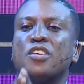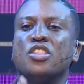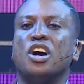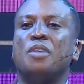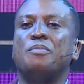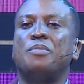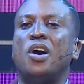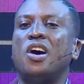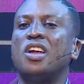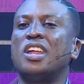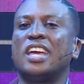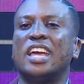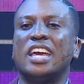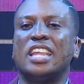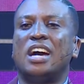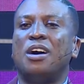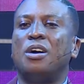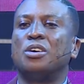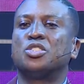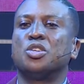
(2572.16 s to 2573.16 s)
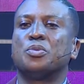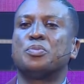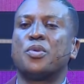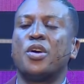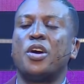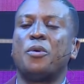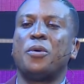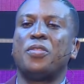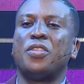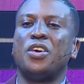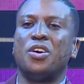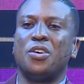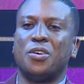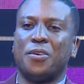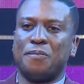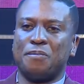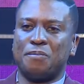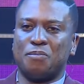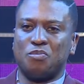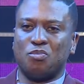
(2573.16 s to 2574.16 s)
you're not born again, I want to pray with
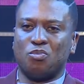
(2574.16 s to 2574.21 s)
you.